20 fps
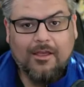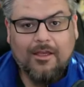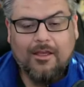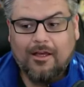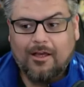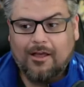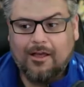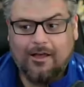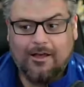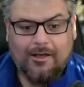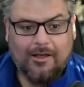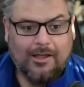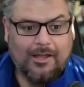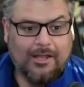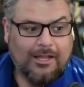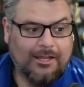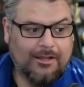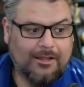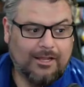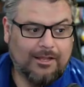
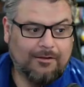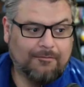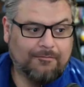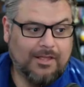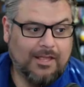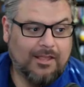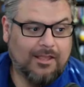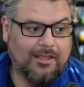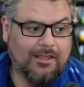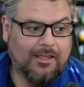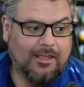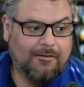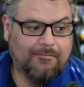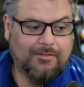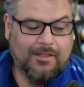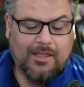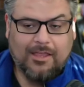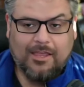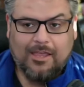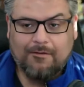If
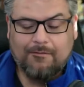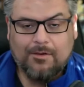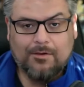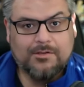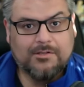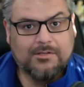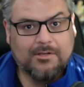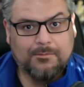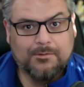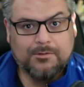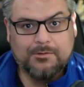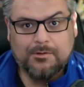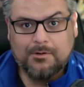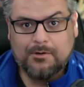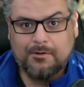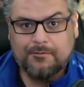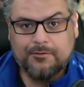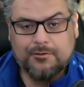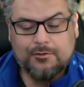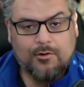they give you some sort
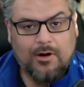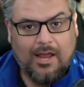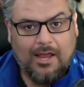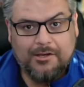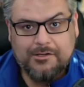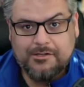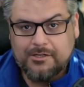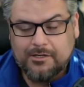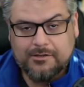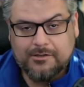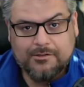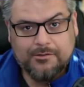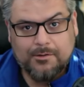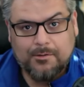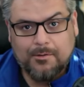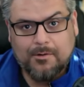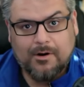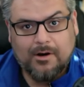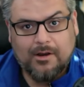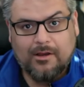of tragic
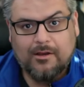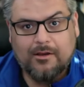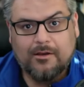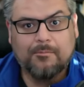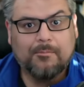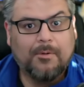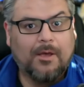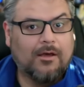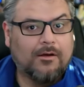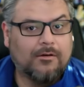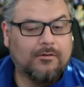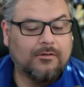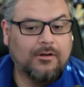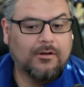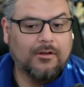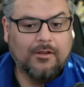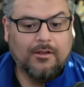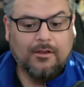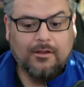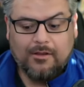story about
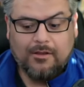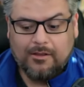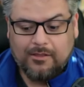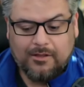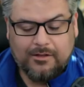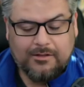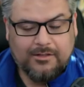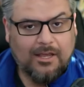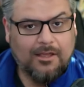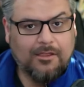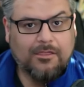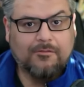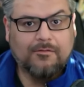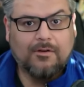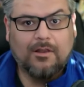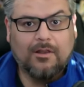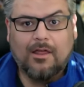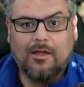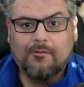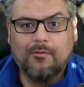the death of a
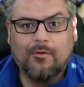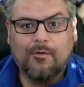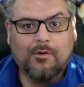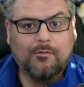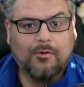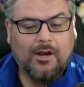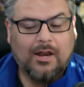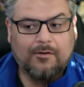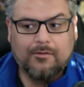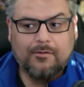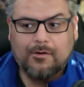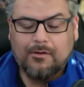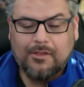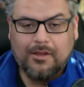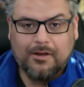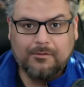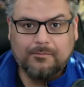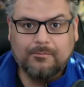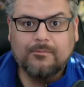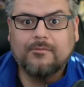loved one, whatever,
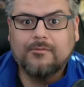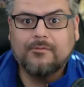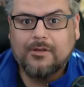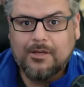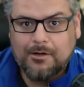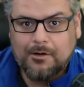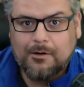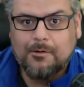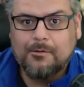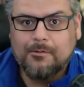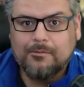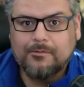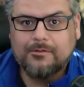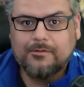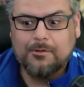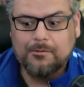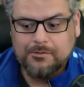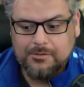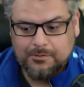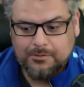then
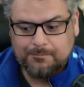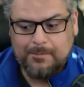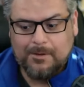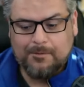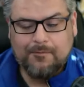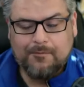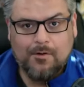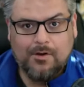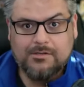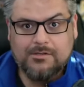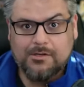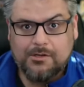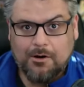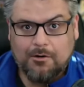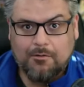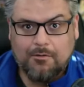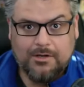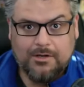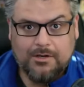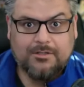don't just be focused on your
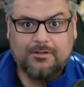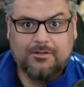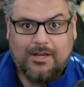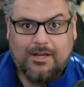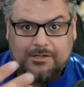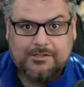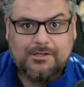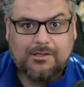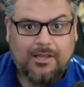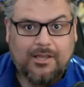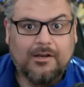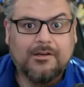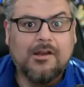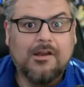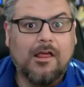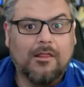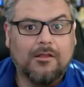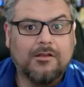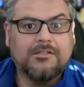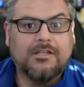question. Actually
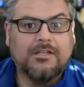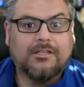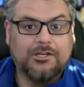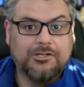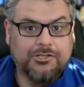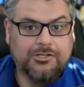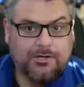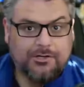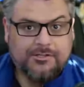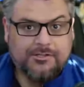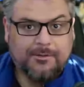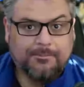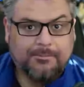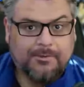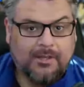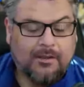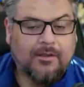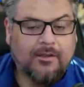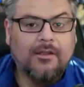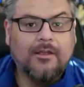acknowledge that they shared
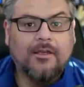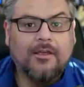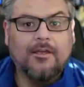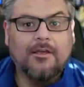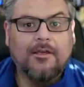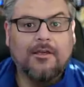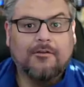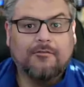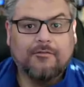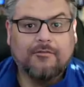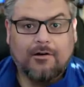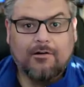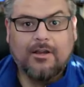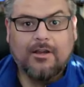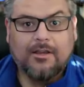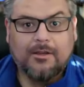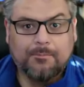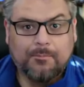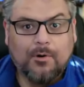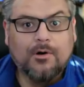something
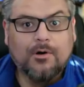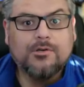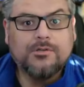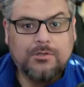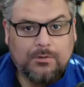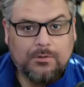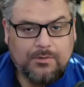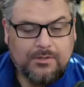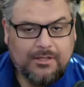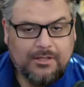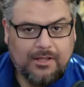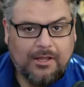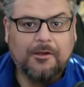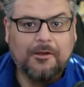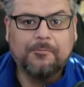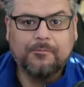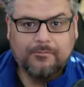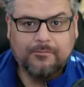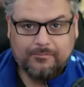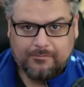very personal to
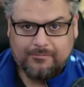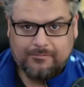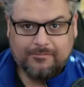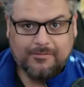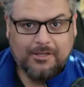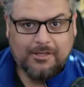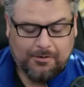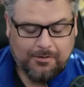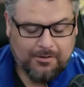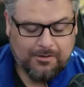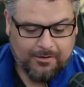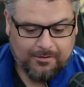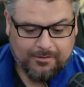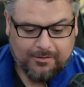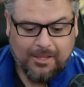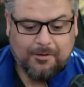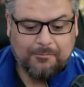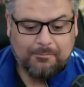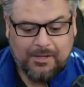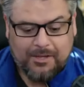them. You
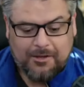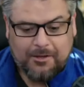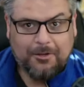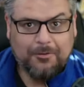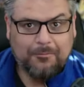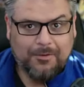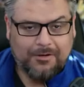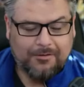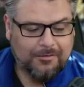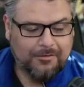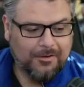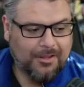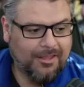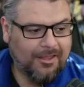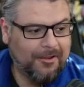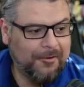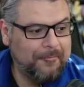can be human. Okay.